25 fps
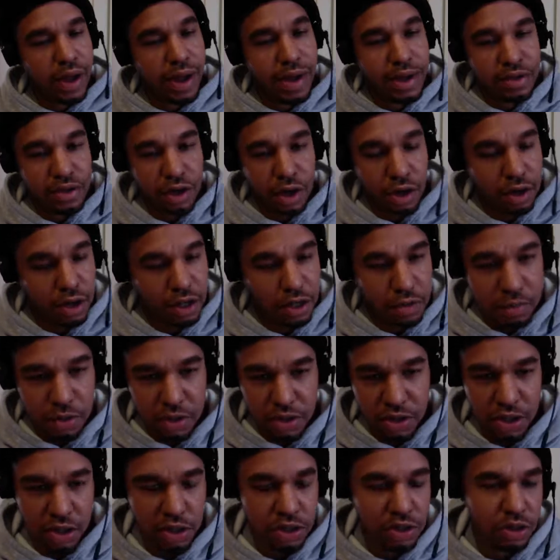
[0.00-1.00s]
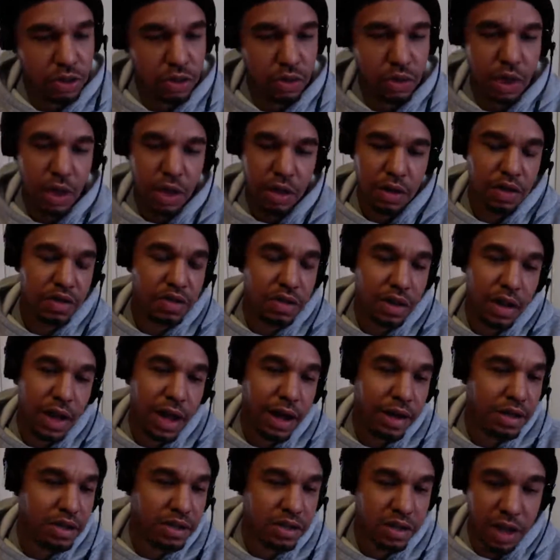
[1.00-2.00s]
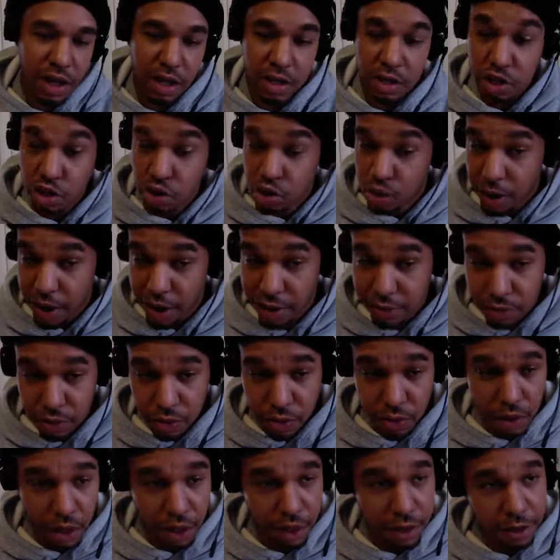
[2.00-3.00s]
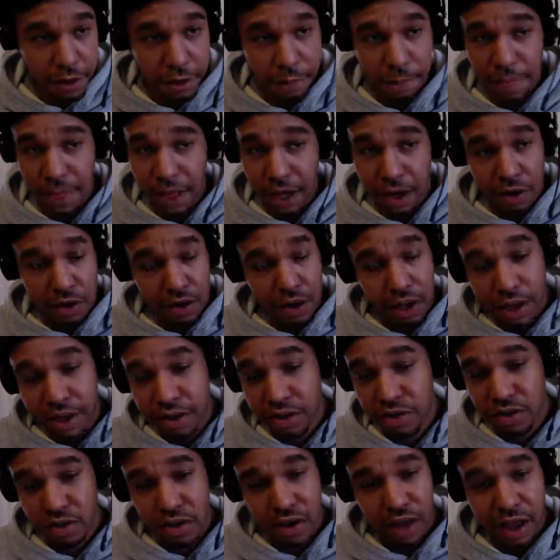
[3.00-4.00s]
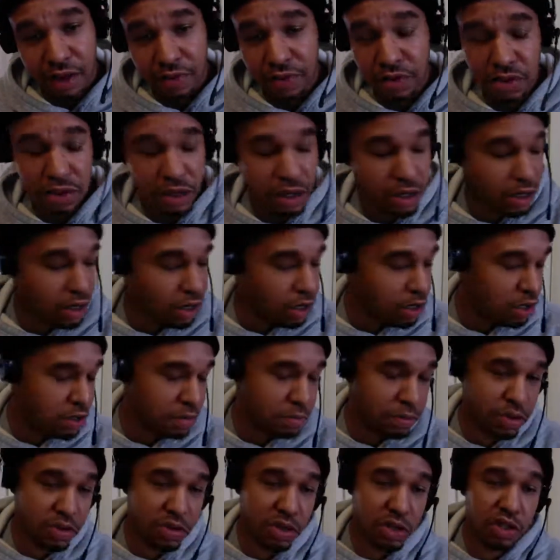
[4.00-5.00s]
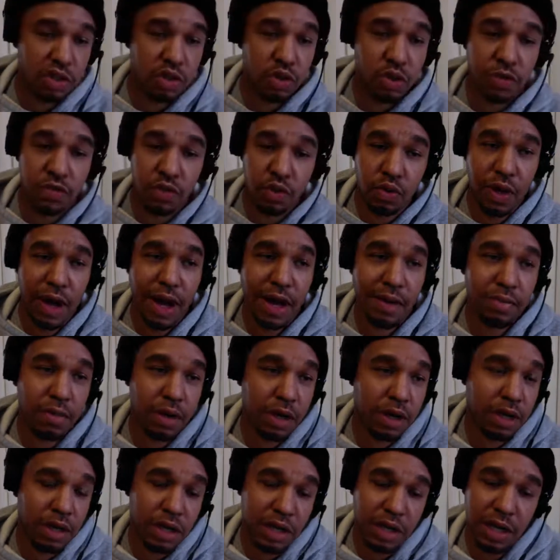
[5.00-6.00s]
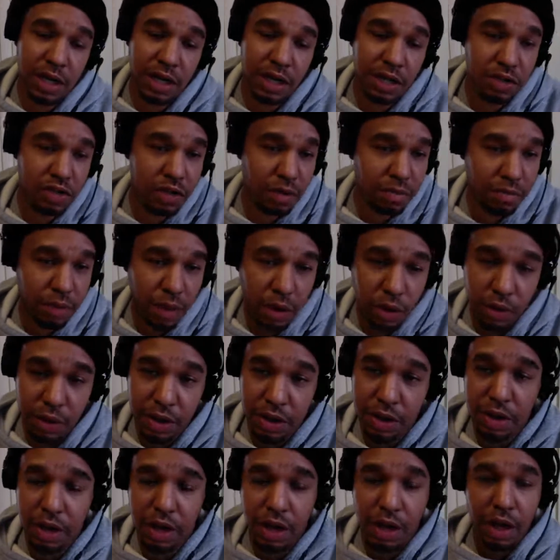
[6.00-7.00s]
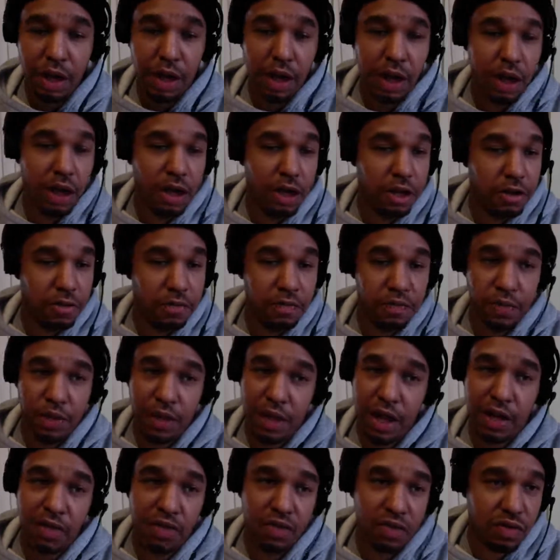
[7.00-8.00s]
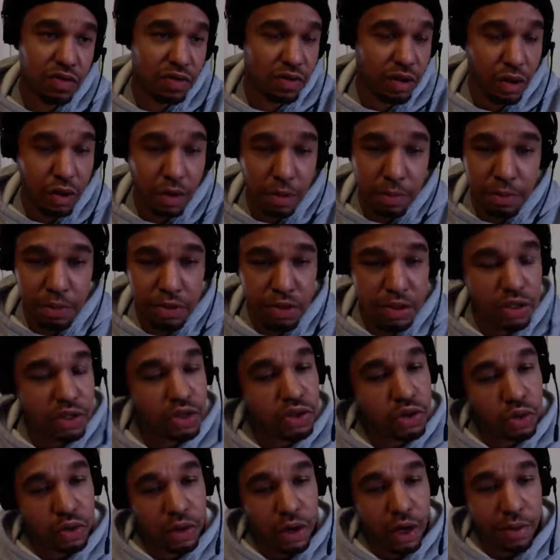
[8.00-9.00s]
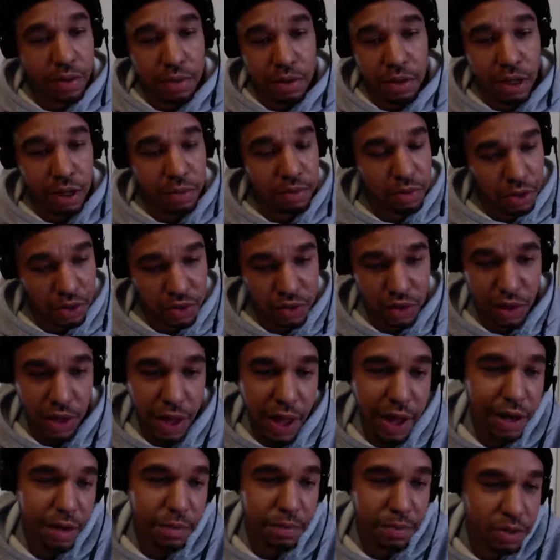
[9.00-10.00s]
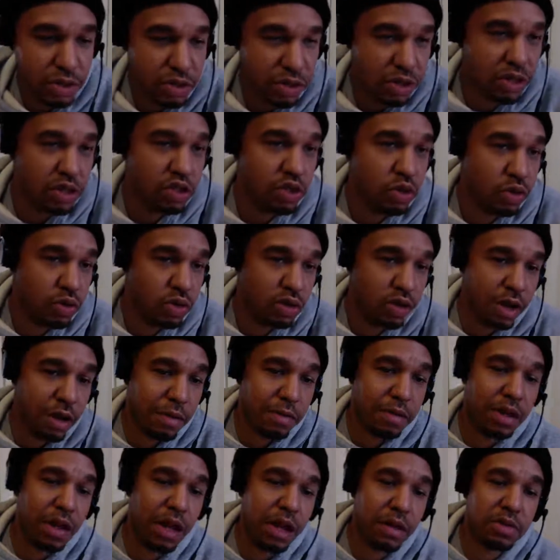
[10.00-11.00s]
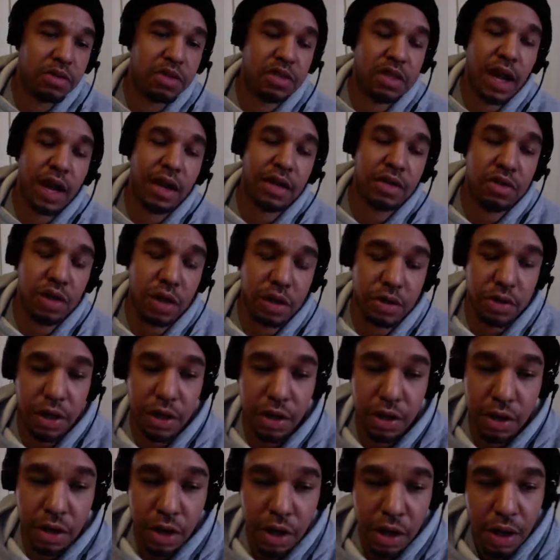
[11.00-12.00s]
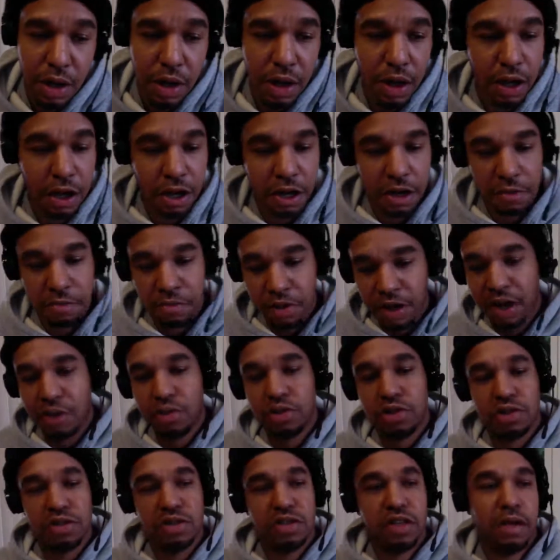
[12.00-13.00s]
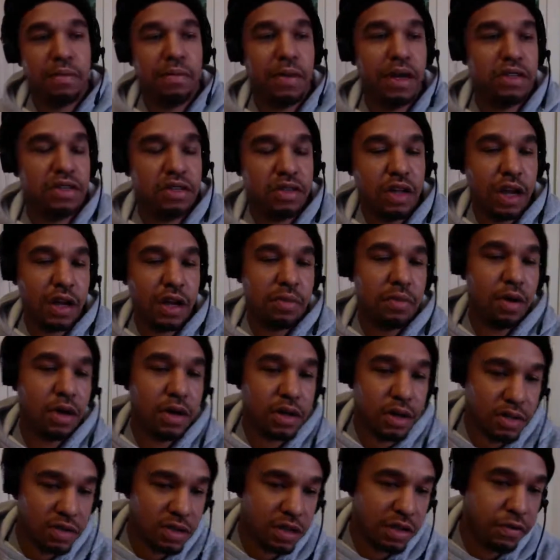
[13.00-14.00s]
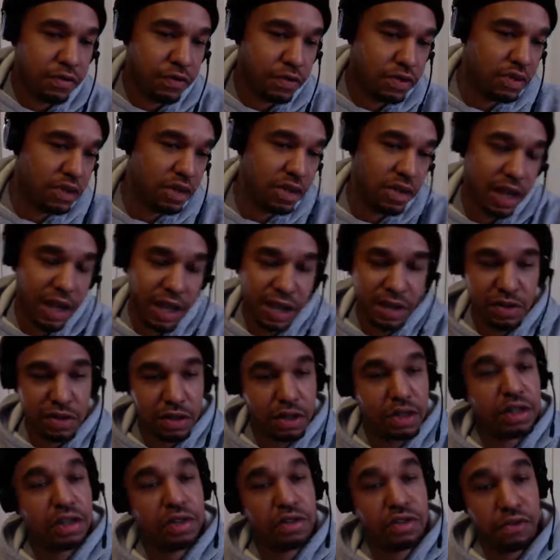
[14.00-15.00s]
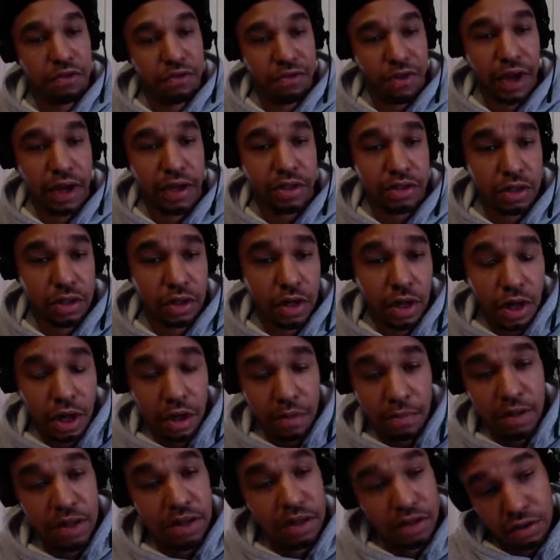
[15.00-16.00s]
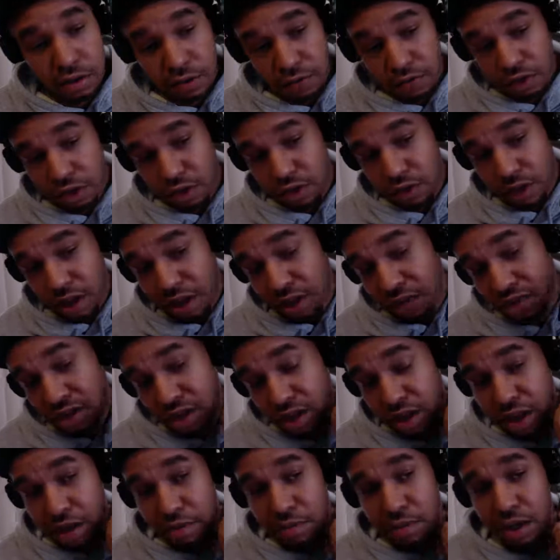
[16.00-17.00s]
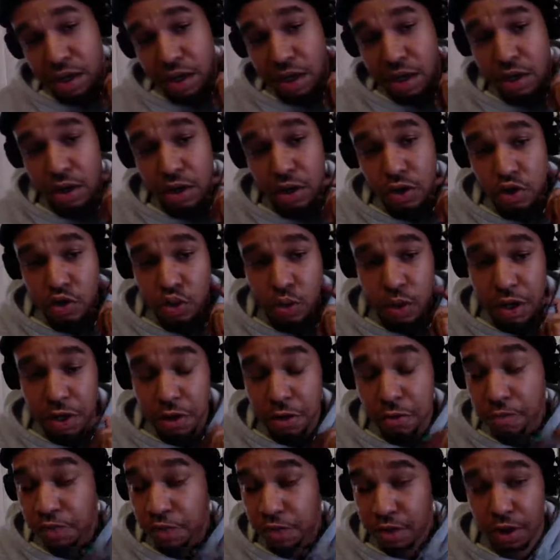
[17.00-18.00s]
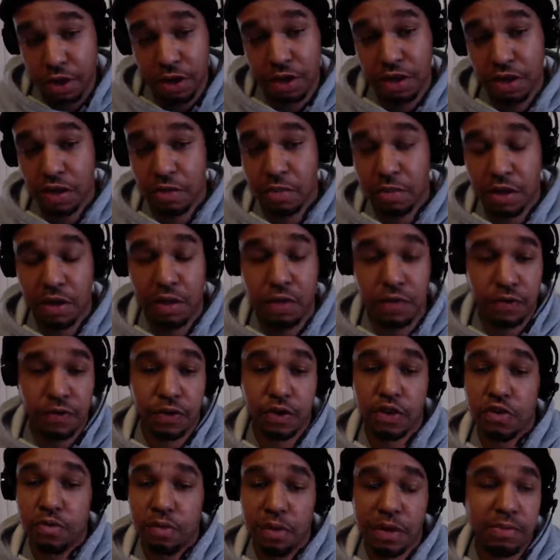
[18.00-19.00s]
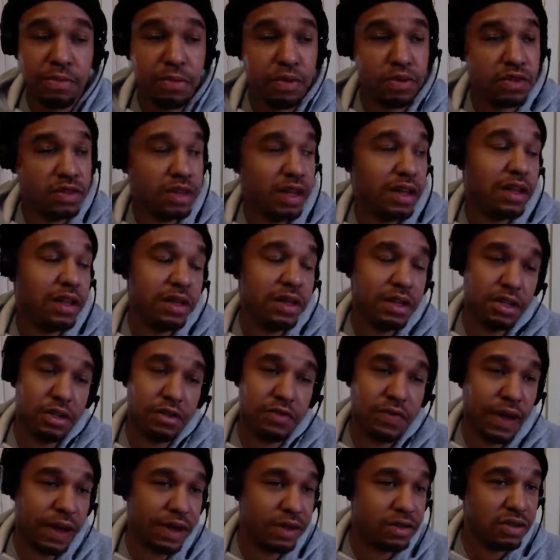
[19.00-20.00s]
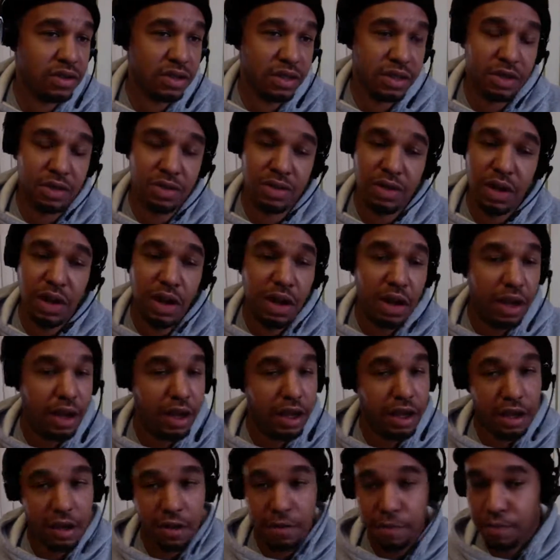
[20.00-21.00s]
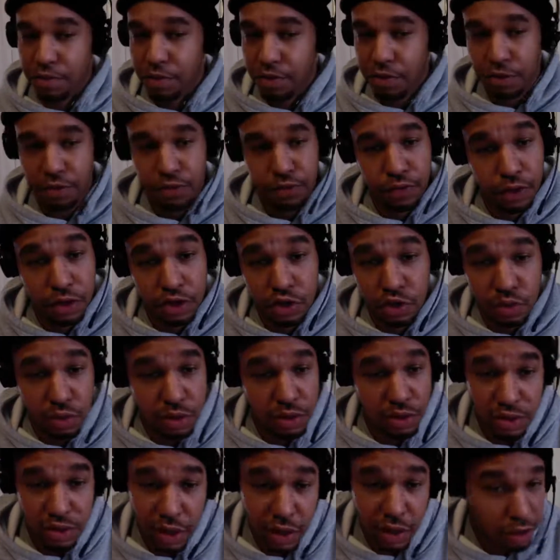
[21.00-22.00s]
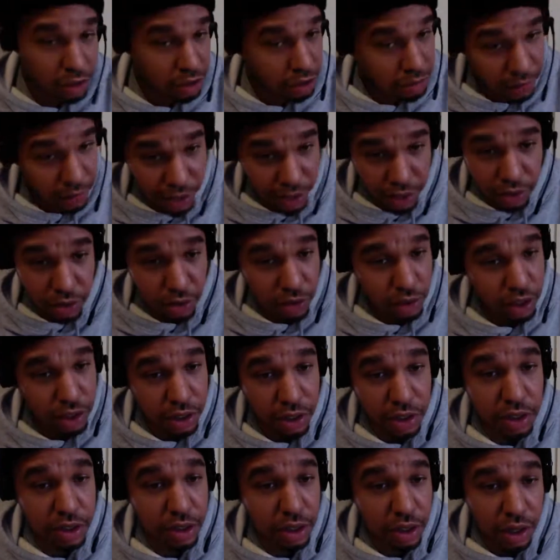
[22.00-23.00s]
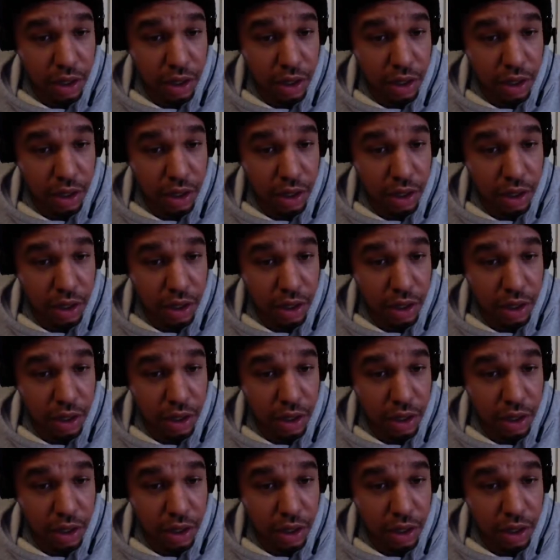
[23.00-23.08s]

has earning potential. There's a lot of stocks. Travel, airlines still have a ton of earning potential. If you got money to get into Boeing, that's still a potential double up. There's a lot of potential double up stocks out there. But I would just say my stock market tip for today is looking to Pfizer, because if this FDA meeting goes well, they're going to be the first people selling these vaccines, and the first one selling them, they gonna cook.